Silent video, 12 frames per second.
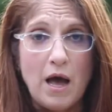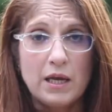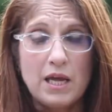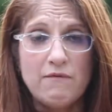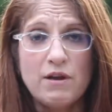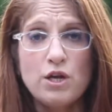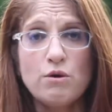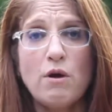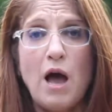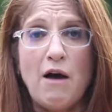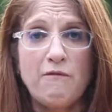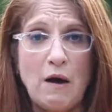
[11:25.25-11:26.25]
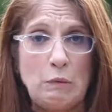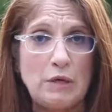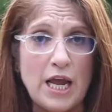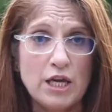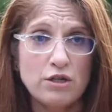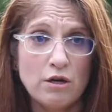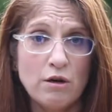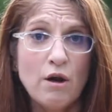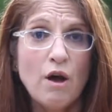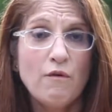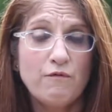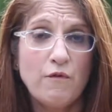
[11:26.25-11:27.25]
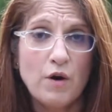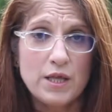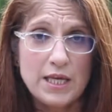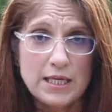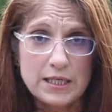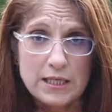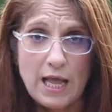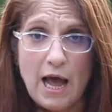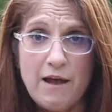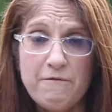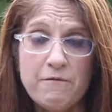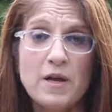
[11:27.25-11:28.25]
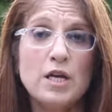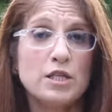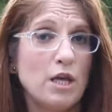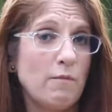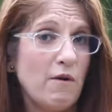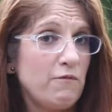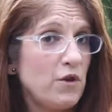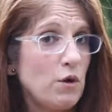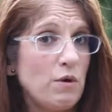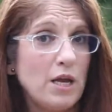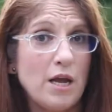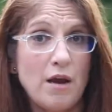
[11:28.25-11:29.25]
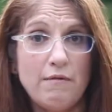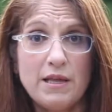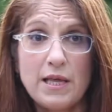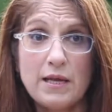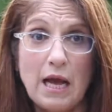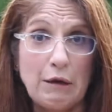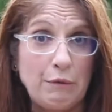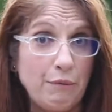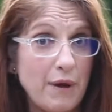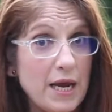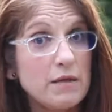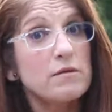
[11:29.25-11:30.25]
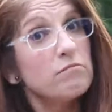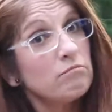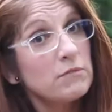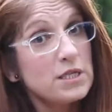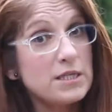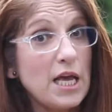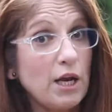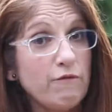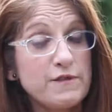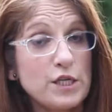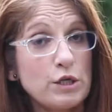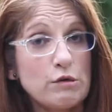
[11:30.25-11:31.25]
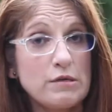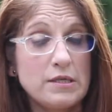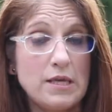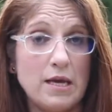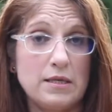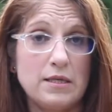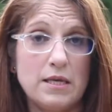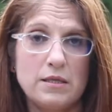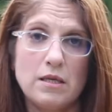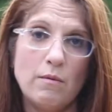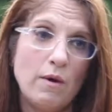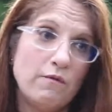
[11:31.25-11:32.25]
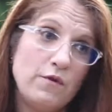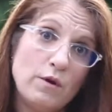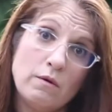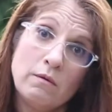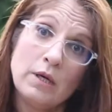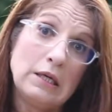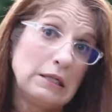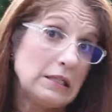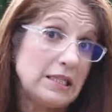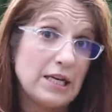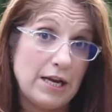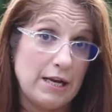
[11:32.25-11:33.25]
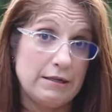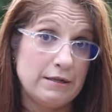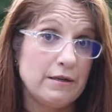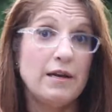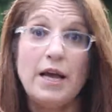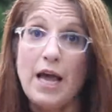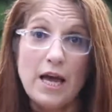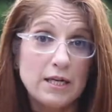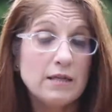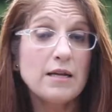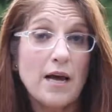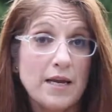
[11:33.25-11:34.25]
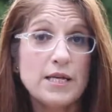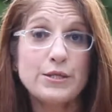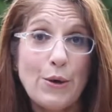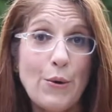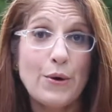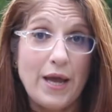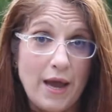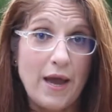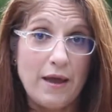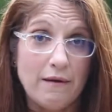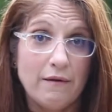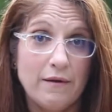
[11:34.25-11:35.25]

given you a foundation for this life. Some of you inherited a great set of circumstances. Some of you didn't, and that is okay,